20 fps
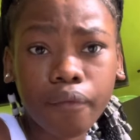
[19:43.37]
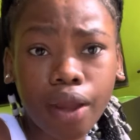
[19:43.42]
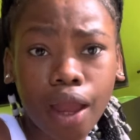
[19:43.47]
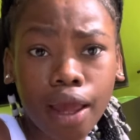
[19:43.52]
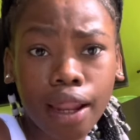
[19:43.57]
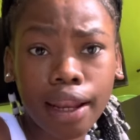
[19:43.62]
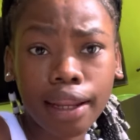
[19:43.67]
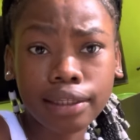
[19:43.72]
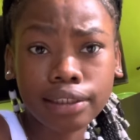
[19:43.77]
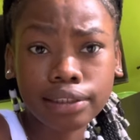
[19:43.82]

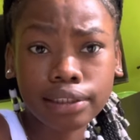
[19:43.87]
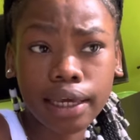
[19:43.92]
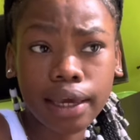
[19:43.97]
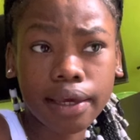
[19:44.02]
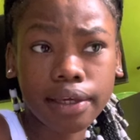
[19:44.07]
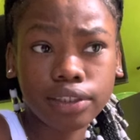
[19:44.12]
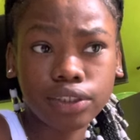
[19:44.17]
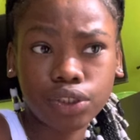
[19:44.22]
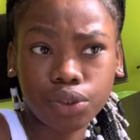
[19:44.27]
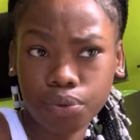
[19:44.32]
let's get
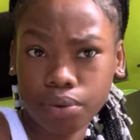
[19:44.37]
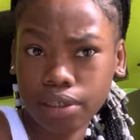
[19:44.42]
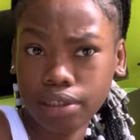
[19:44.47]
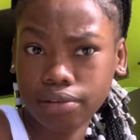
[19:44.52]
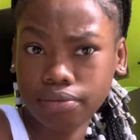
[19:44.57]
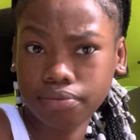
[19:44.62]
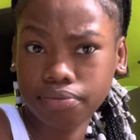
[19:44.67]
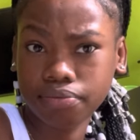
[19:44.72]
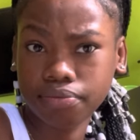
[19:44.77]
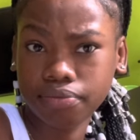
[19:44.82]
into it.
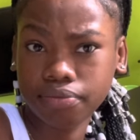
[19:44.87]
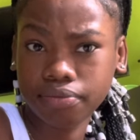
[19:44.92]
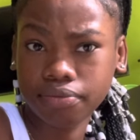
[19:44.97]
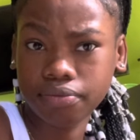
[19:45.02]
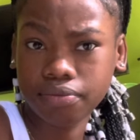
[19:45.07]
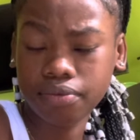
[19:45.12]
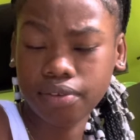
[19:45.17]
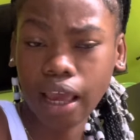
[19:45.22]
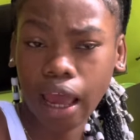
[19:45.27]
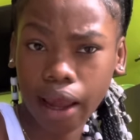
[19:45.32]

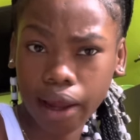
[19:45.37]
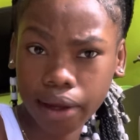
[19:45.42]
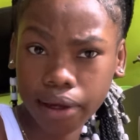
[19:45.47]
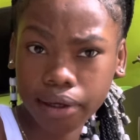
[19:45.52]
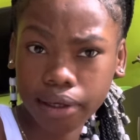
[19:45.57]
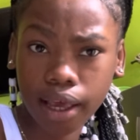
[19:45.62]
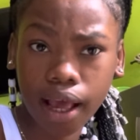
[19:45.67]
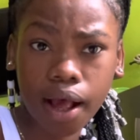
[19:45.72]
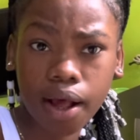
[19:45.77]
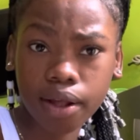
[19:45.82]
Yeah,
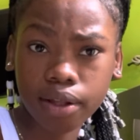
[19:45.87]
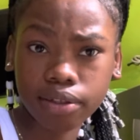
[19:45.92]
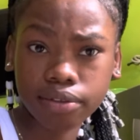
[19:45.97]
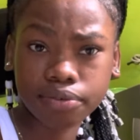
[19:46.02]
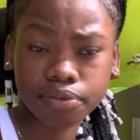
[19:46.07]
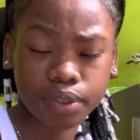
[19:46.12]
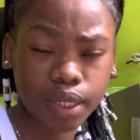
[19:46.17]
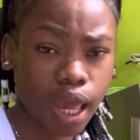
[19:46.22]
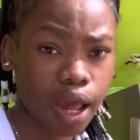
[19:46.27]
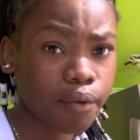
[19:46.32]
y'all
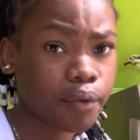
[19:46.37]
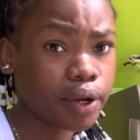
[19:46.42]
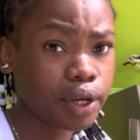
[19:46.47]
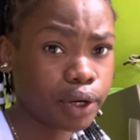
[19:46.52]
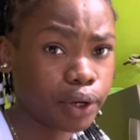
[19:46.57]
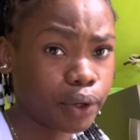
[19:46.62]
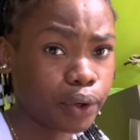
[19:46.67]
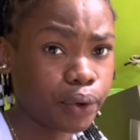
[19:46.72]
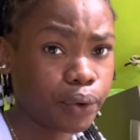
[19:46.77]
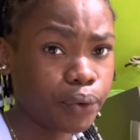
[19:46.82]
ready
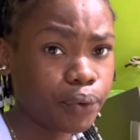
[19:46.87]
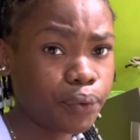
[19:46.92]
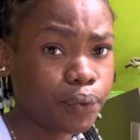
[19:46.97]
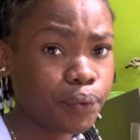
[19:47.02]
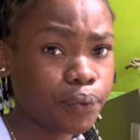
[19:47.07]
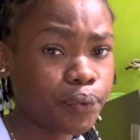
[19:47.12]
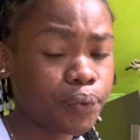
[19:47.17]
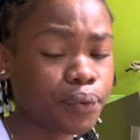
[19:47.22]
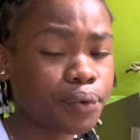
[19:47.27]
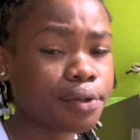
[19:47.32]
to go?
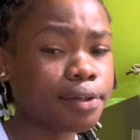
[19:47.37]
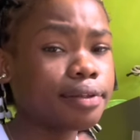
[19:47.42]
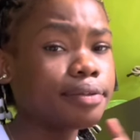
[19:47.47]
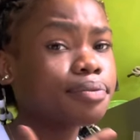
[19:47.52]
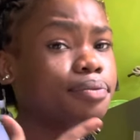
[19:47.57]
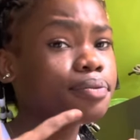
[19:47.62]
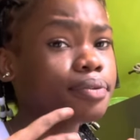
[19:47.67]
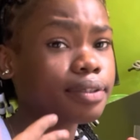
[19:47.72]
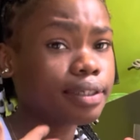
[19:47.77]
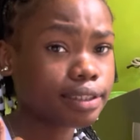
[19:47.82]

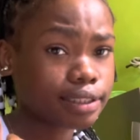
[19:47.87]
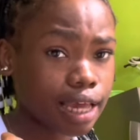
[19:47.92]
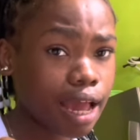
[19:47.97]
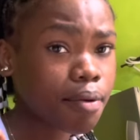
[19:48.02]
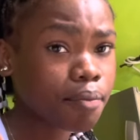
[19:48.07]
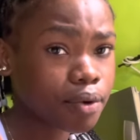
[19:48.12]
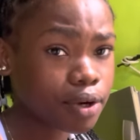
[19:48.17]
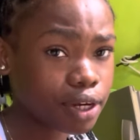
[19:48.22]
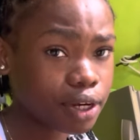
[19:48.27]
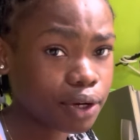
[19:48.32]
Cause I'm
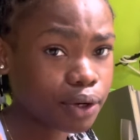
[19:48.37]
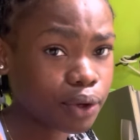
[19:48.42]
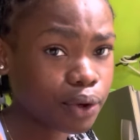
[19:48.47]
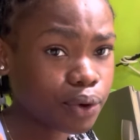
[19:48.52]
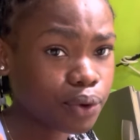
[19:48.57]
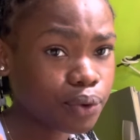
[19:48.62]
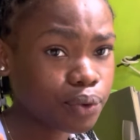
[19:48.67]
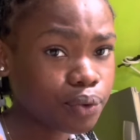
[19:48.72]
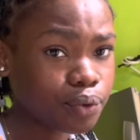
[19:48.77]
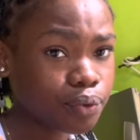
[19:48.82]
ready to
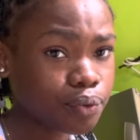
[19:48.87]
go.